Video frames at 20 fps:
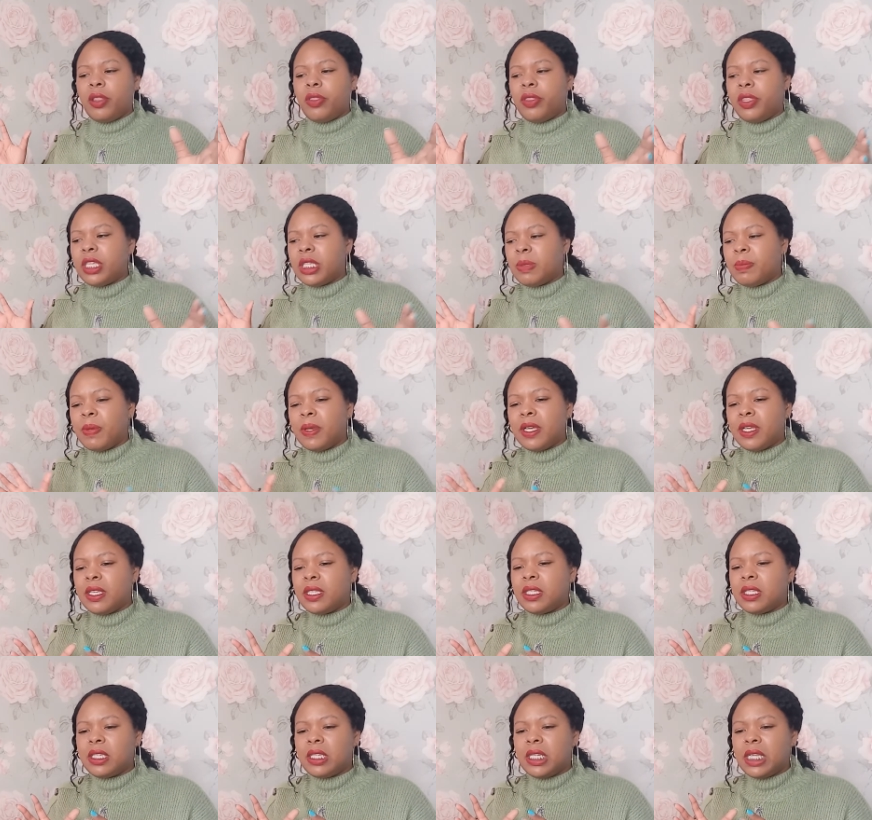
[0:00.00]
this
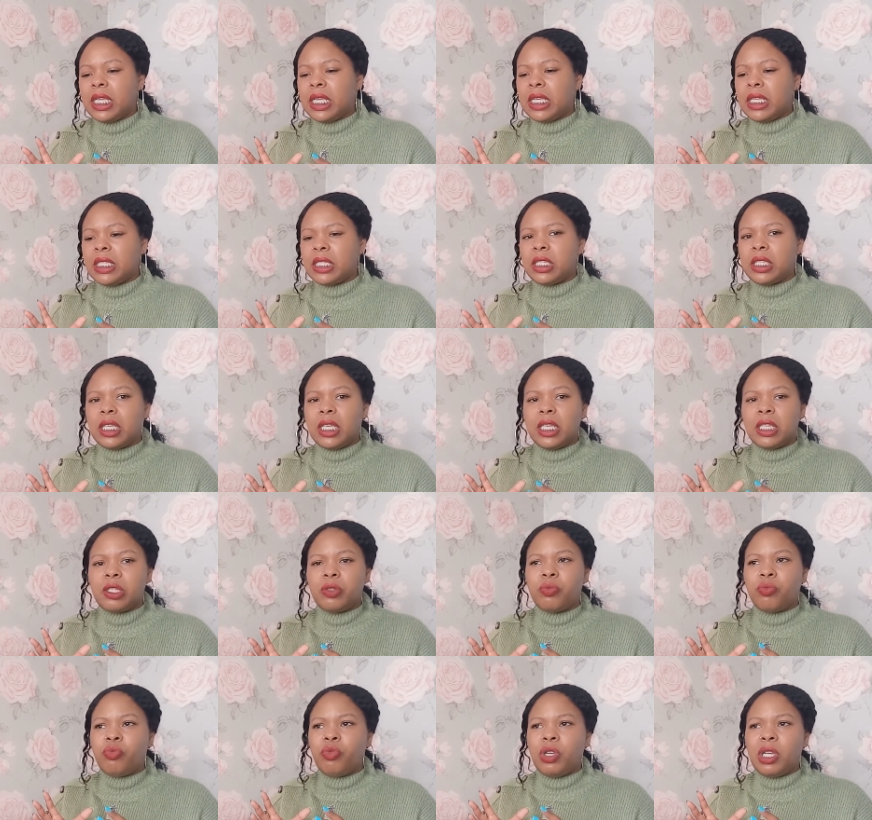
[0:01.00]
person is
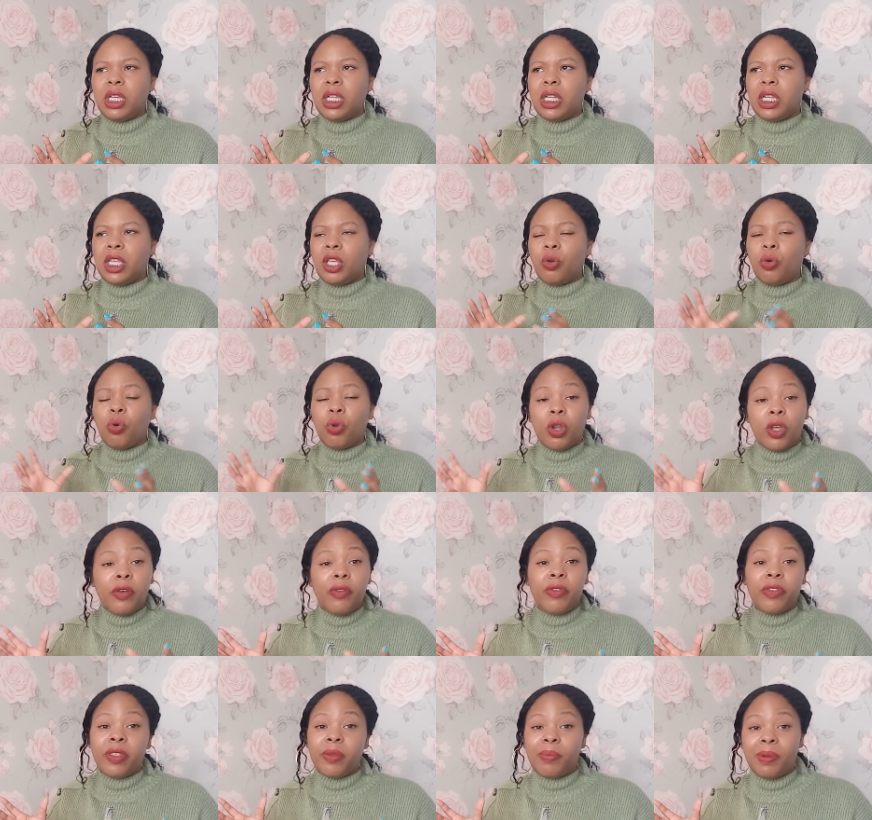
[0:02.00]
really all
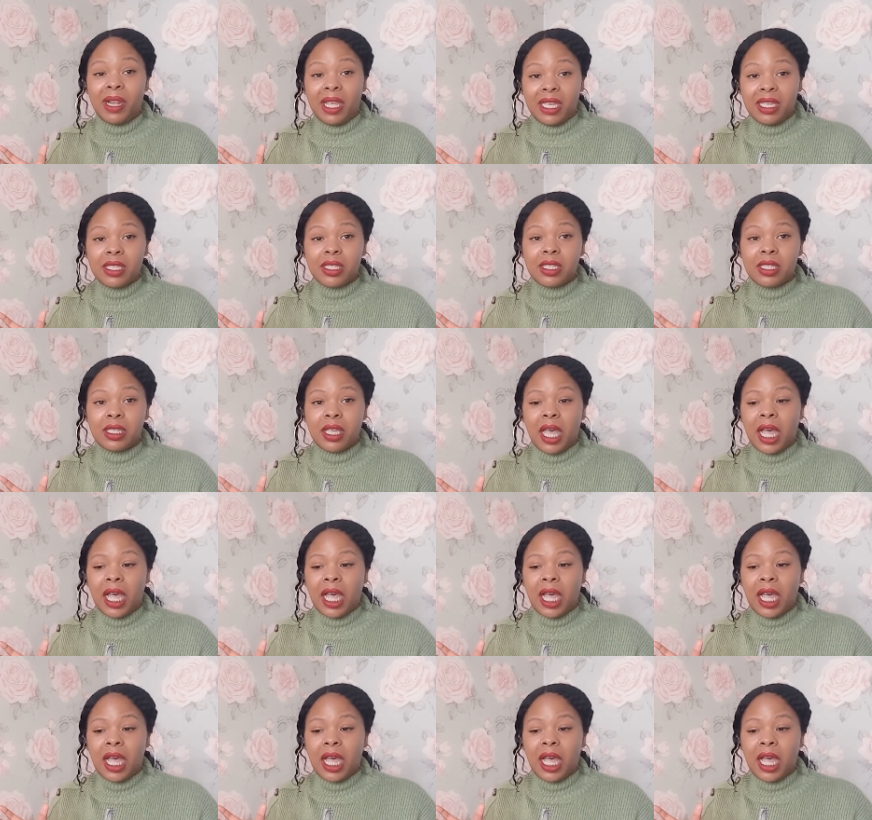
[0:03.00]
over the place,